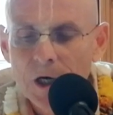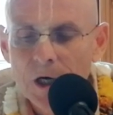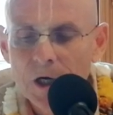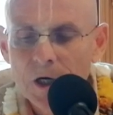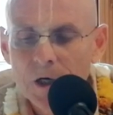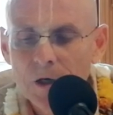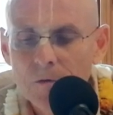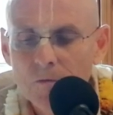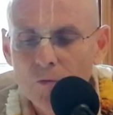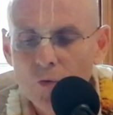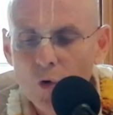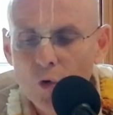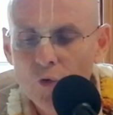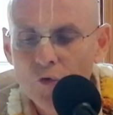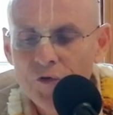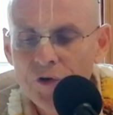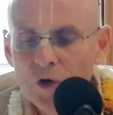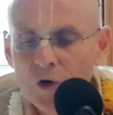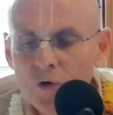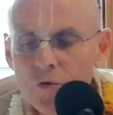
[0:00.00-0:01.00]
uh,
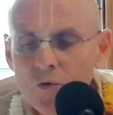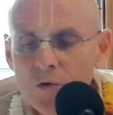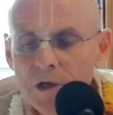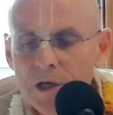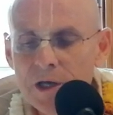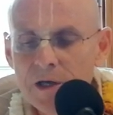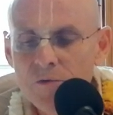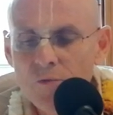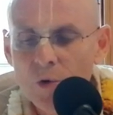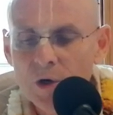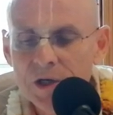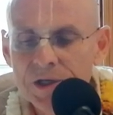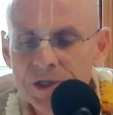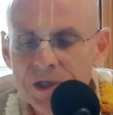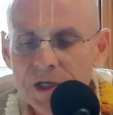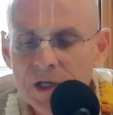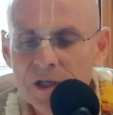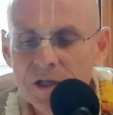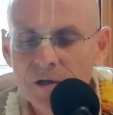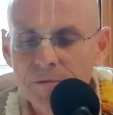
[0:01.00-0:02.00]
although he
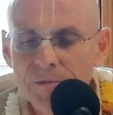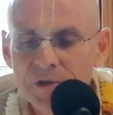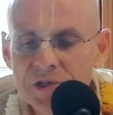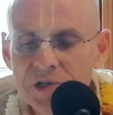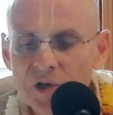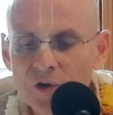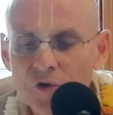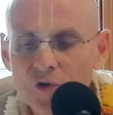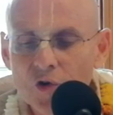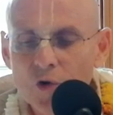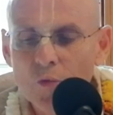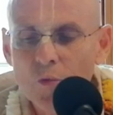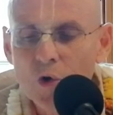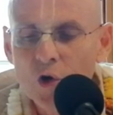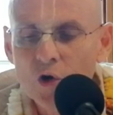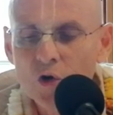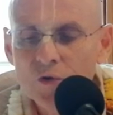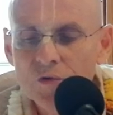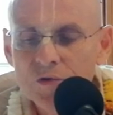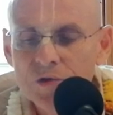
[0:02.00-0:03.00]
was in the material
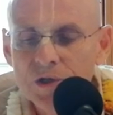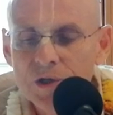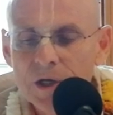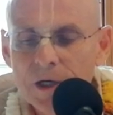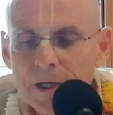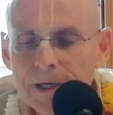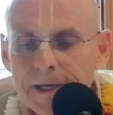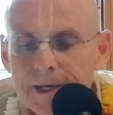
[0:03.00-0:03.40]
world,